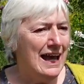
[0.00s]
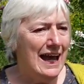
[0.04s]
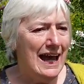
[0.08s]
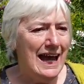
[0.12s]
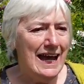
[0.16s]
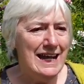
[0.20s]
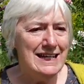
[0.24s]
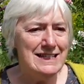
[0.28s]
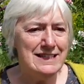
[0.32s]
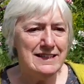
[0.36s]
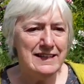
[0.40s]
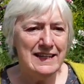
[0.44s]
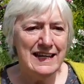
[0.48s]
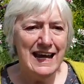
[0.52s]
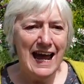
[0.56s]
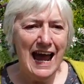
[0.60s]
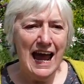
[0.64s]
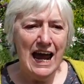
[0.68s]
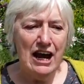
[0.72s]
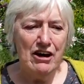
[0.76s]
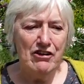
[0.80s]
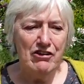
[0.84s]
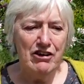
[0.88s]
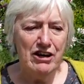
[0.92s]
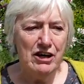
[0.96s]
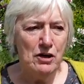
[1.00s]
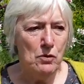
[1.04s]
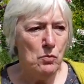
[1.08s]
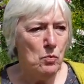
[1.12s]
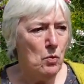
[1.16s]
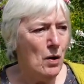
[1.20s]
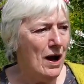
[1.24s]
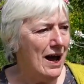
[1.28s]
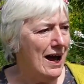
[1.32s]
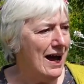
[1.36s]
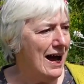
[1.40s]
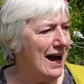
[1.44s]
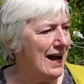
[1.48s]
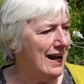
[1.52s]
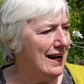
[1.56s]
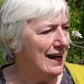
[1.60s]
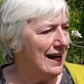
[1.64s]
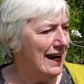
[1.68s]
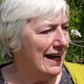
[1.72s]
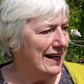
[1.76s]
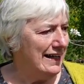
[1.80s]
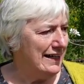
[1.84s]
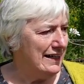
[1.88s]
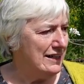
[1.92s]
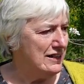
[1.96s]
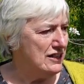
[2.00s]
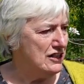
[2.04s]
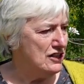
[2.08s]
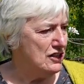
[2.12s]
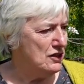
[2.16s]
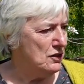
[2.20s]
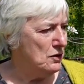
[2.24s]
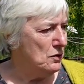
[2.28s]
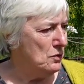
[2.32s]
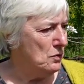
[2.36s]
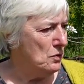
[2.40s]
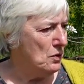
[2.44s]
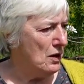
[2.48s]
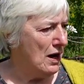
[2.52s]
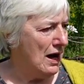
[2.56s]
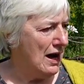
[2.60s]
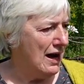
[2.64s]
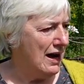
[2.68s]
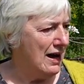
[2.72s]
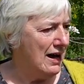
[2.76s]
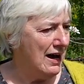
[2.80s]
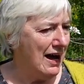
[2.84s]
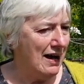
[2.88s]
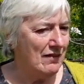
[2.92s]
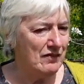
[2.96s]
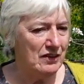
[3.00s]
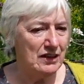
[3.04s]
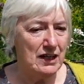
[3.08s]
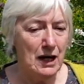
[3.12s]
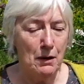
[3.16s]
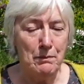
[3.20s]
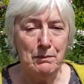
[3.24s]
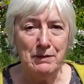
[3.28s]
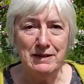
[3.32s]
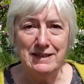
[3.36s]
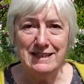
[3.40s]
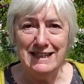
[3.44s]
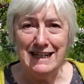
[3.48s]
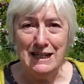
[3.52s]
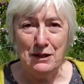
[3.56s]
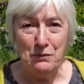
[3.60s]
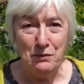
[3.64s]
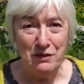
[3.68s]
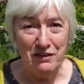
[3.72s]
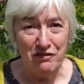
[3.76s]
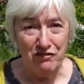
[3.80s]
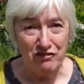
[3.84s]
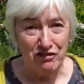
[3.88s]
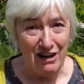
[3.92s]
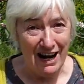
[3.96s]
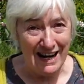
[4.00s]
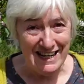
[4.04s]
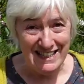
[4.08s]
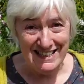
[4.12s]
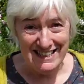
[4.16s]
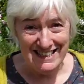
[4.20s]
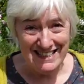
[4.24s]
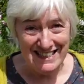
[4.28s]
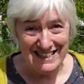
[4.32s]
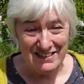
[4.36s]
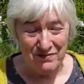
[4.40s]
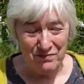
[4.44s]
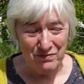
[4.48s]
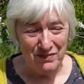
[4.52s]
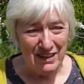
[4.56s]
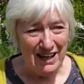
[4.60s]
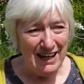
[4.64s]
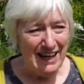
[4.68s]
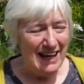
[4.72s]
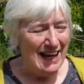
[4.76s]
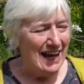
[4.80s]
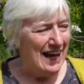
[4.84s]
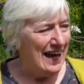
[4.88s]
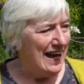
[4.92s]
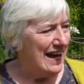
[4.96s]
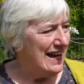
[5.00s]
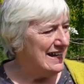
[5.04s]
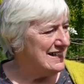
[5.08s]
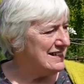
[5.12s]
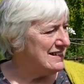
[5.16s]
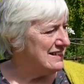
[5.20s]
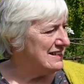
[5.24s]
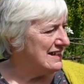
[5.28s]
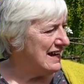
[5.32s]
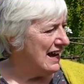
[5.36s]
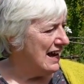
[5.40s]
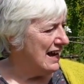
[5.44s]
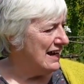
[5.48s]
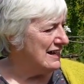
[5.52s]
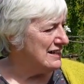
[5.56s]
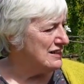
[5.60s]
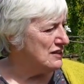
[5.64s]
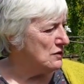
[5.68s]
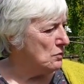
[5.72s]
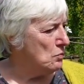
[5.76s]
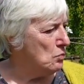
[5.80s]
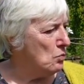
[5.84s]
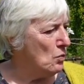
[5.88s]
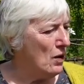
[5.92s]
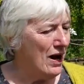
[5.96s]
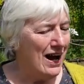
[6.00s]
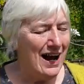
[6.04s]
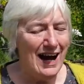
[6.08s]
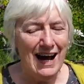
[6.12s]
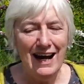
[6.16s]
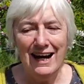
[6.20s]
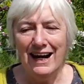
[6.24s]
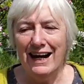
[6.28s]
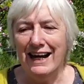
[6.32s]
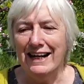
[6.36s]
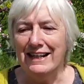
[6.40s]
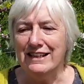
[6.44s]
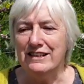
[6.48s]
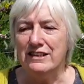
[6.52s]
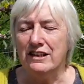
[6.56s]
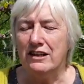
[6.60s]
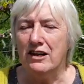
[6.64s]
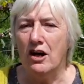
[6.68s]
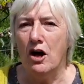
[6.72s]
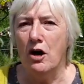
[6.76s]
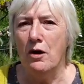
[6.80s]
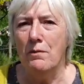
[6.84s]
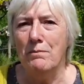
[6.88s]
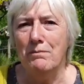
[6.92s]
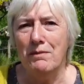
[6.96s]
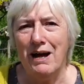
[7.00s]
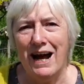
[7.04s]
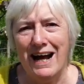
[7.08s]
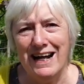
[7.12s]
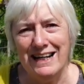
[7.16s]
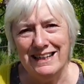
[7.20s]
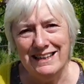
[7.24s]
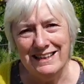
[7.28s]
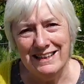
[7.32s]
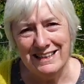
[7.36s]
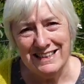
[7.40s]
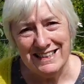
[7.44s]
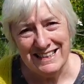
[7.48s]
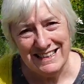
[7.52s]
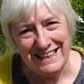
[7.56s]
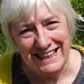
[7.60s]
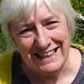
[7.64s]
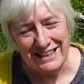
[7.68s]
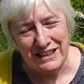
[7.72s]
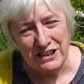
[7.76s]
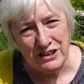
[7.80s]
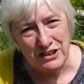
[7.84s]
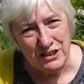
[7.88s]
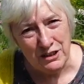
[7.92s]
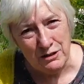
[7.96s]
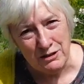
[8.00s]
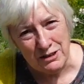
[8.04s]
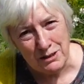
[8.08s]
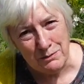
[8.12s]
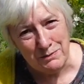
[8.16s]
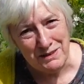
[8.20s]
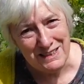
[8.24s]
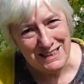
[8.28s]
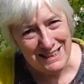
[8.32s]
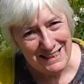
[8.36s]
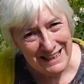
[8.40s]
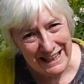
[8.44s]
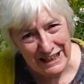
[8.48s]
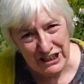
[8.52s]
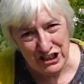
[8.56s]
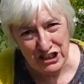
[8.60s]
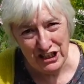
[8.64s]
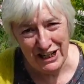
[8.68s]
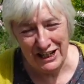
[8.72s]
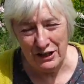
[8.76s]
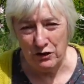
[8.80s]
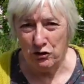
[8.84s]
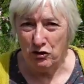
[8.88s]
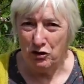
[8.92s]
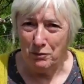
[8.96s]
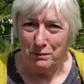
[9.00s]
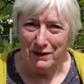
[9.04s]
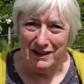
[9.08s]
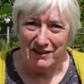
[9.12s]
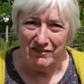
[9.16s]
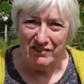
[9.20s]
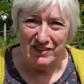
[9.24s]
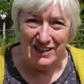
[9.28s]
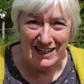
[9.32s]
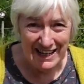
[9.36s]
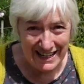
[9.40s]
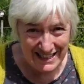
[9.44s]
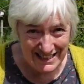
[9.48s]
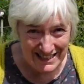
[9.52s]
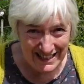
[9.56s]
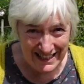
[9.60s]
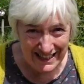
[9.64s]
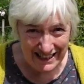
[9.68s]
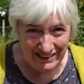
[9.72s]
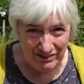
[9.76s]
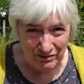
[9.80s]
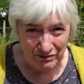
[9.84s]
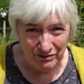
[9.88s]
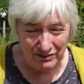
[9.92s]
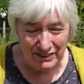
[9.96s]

It's the area where I like to uh, have a cup of tea with friends. It's uh, somewhere I like to come and sit and do some stitching or a bit of knitting.